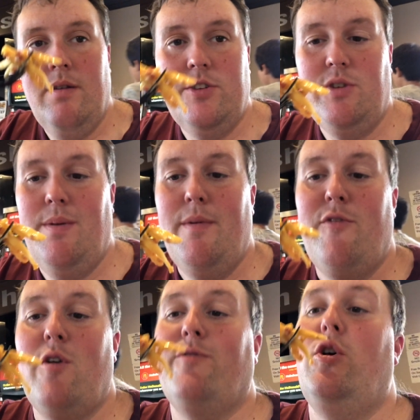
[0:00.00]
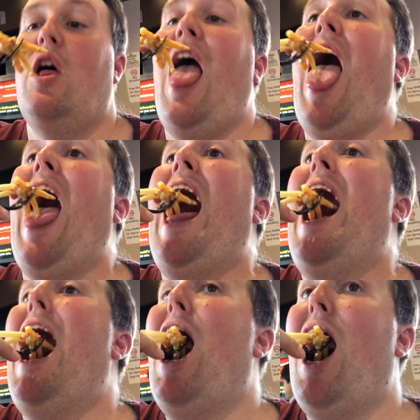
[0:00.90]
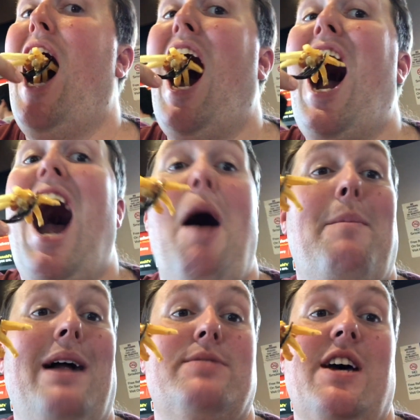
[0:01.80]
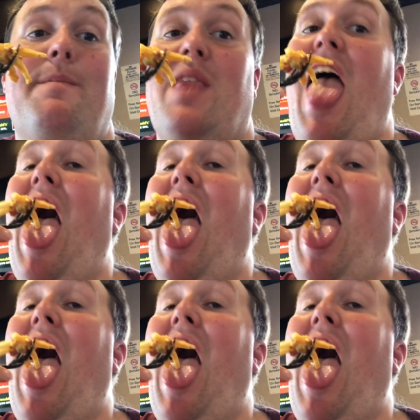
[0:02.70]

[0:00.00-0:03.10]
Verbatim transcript: So one more fork pull. Palms up.